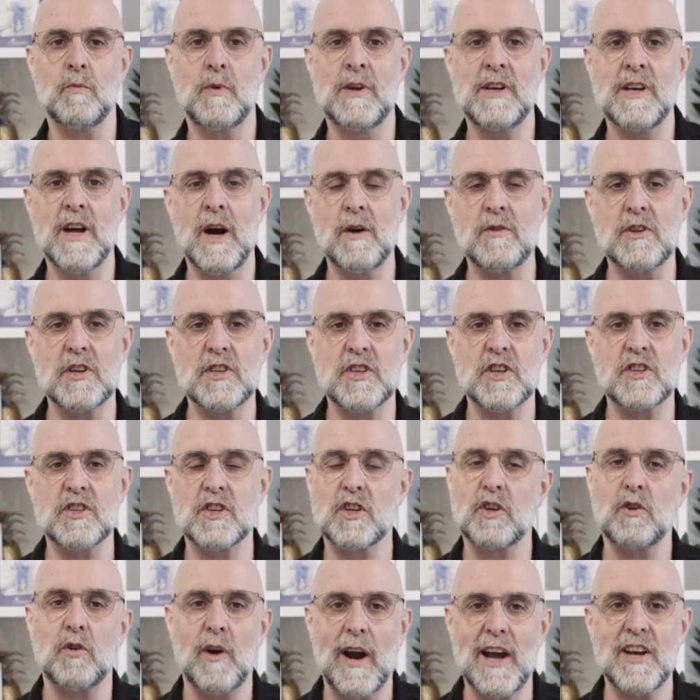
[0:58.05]
we know this is
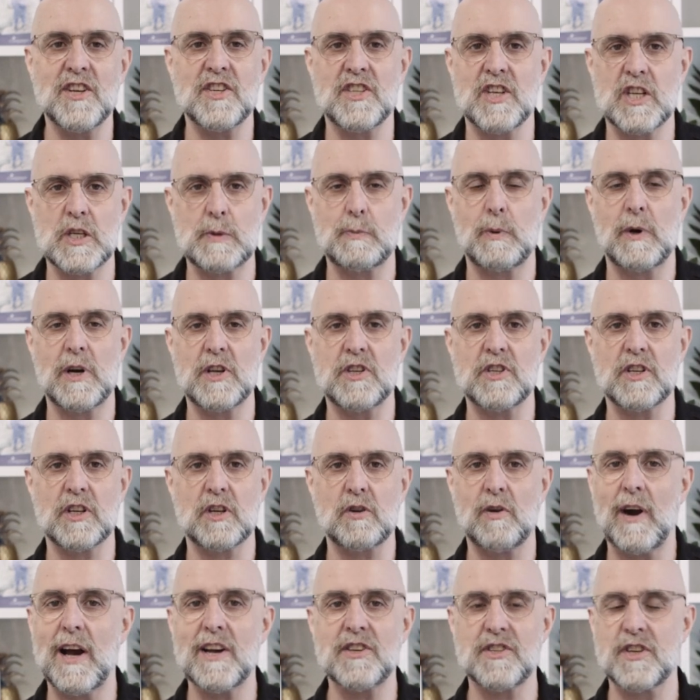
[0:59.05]
a crisis, but it's a
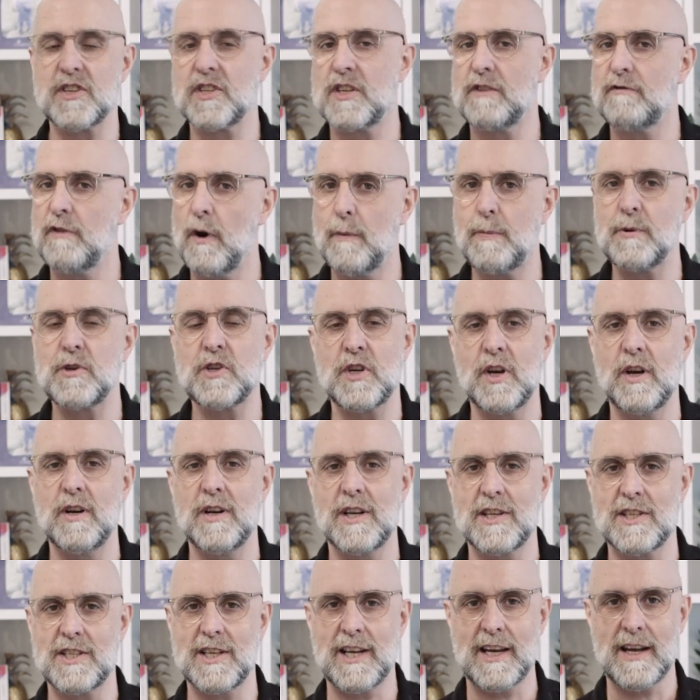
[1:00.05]
crisis of
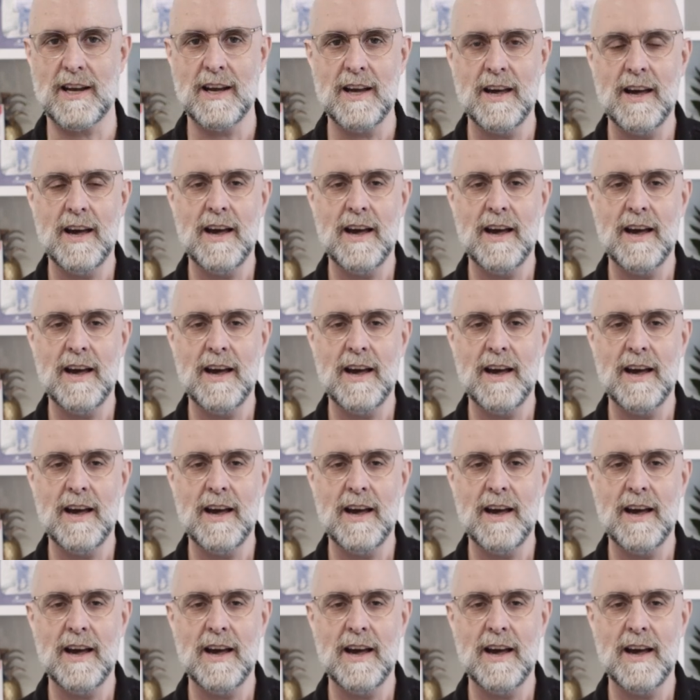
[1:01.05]
opportunity.